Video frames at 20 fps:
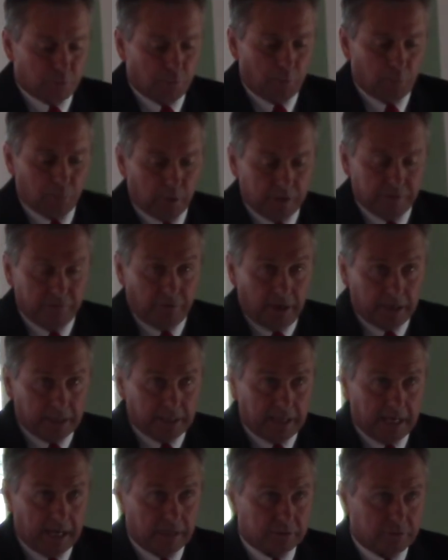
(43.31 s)
when we're
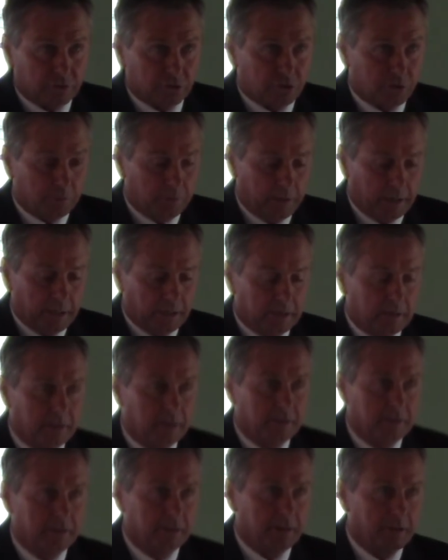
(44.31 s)
invited out to speak,
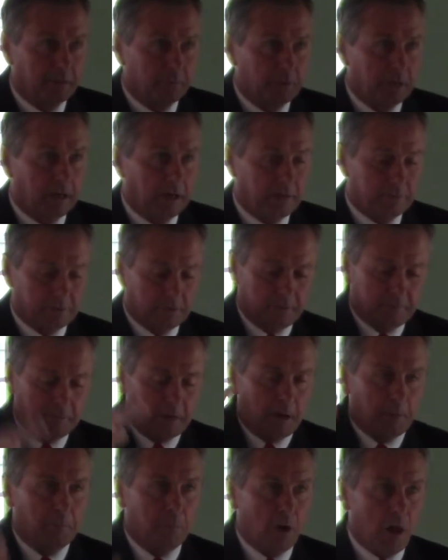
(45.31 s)
we have
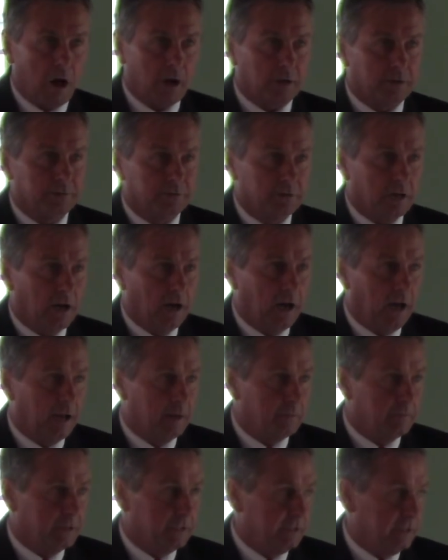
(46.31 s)
a block of
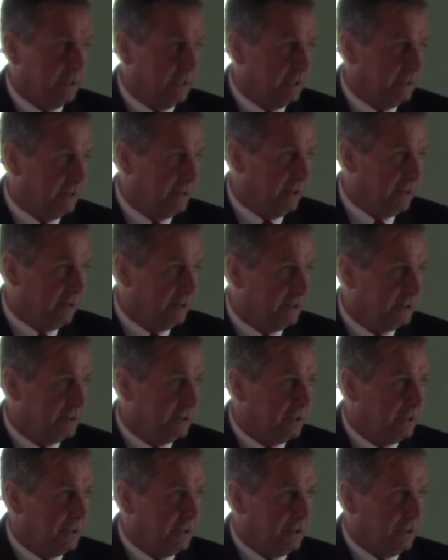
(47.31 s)
time, and then,
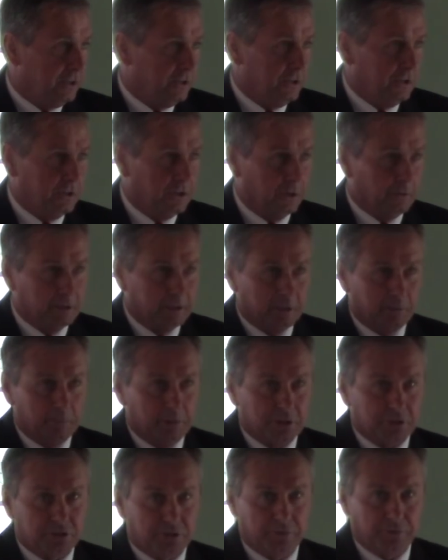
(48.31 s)
you know, in the
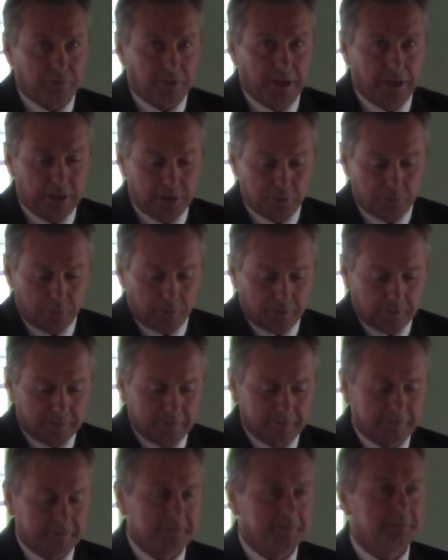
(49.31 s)
midst of things, we're
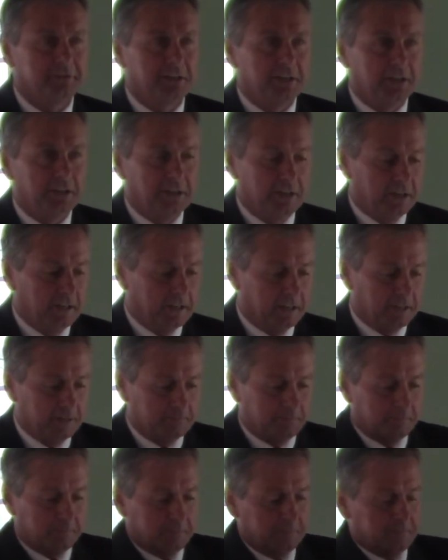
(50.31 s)

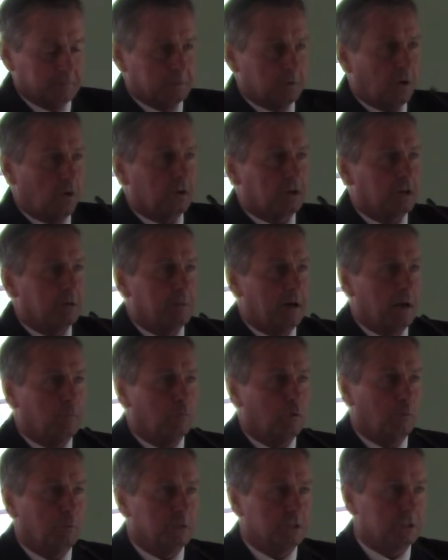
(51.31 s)
talking about
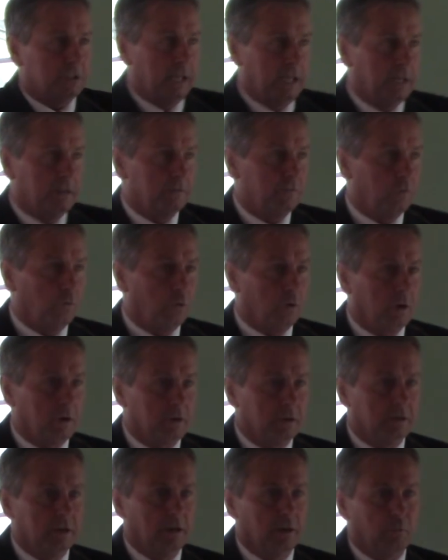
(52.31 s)
what we stand for
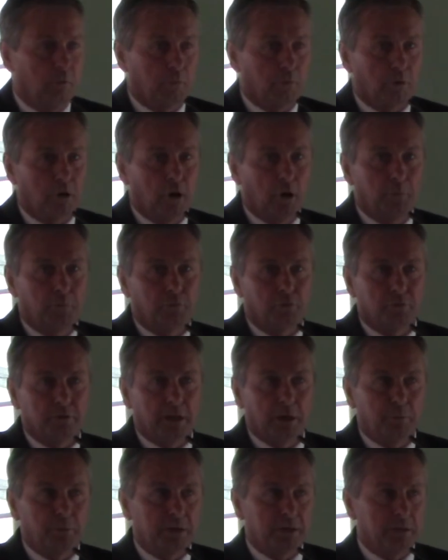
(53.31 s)
and what we're hopeful
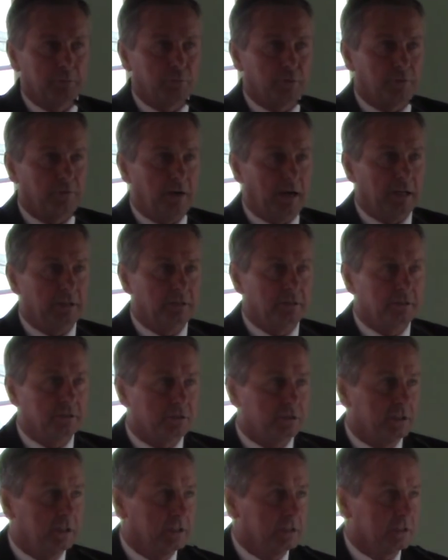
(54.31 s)
that we can provide to the
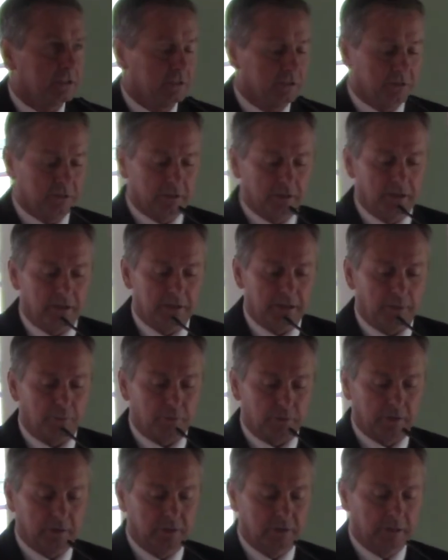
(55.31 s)
citizens
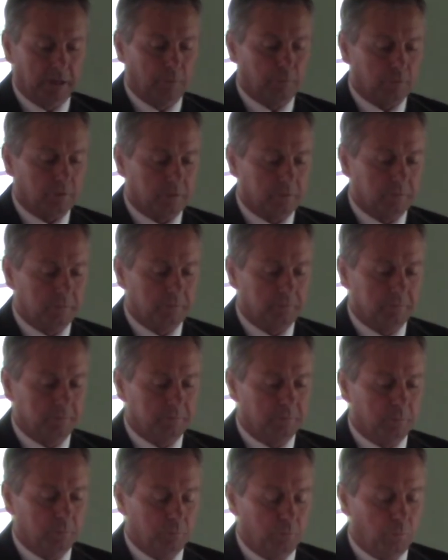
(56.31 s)
that we're
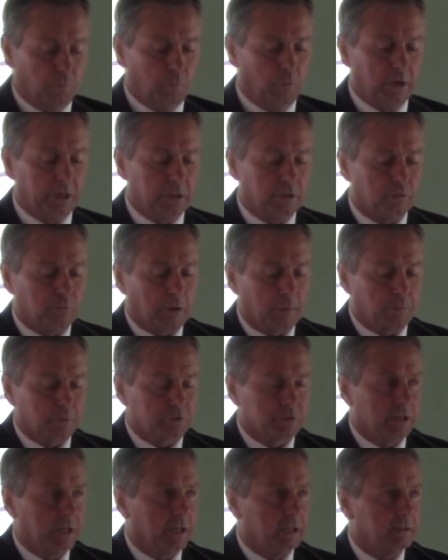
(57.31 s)
wanting to
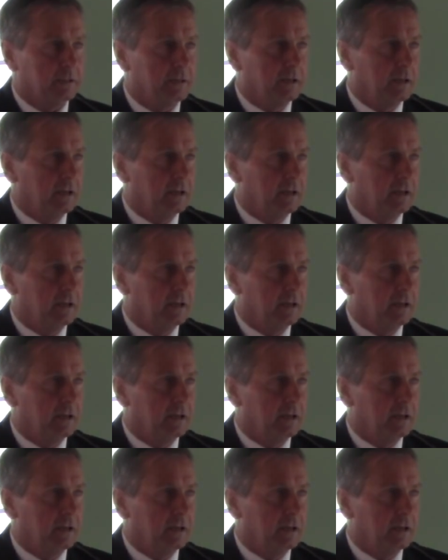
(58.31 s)
represent,